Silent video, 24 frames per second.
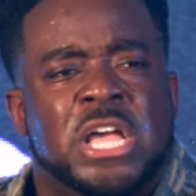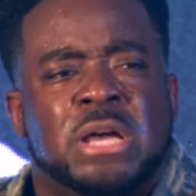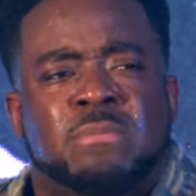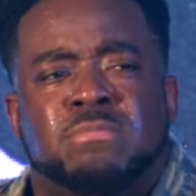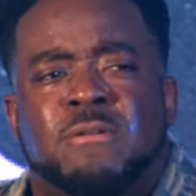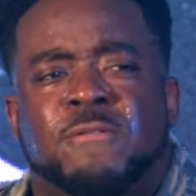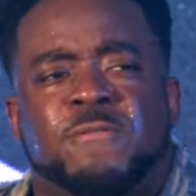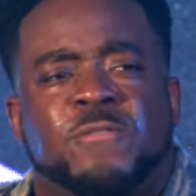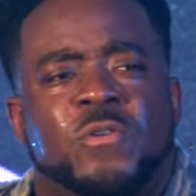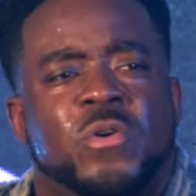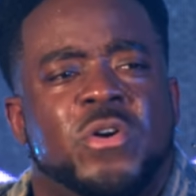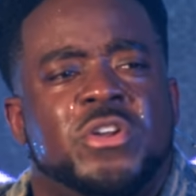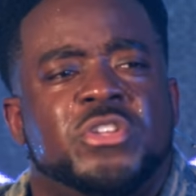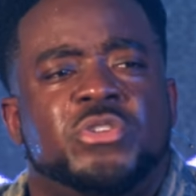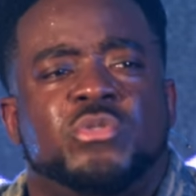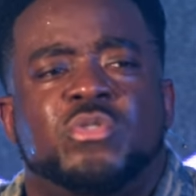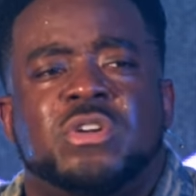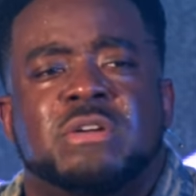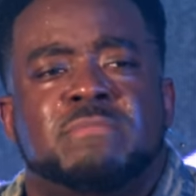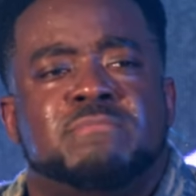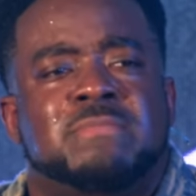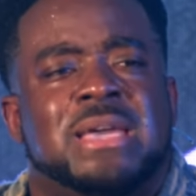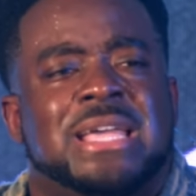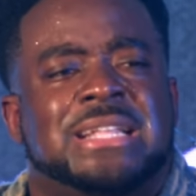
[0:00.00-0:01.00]
before you
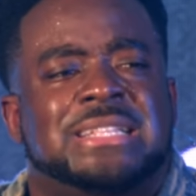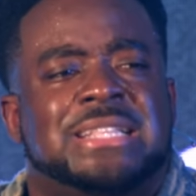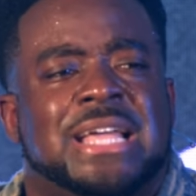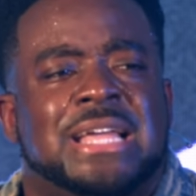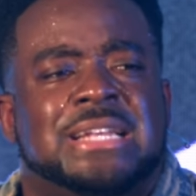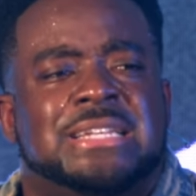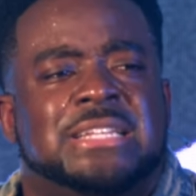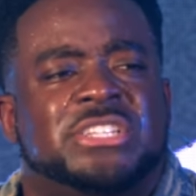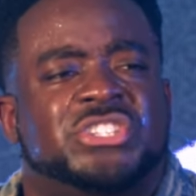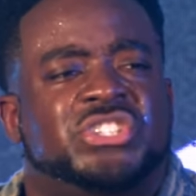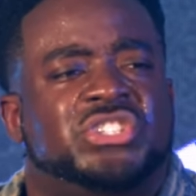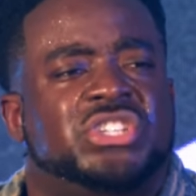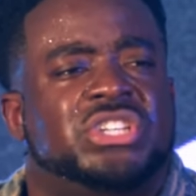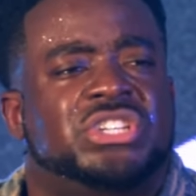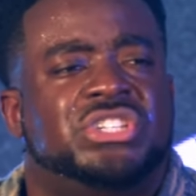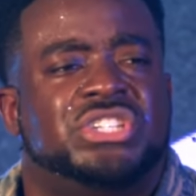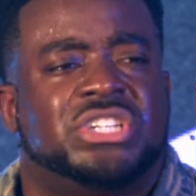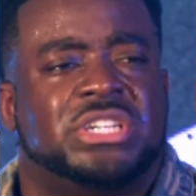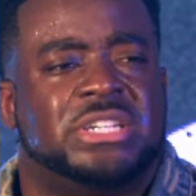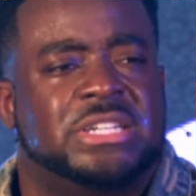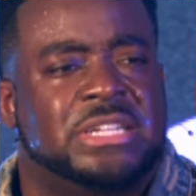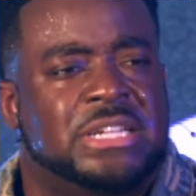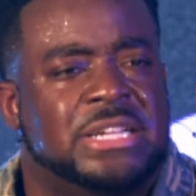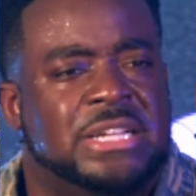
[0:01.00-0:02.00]
can make that decision,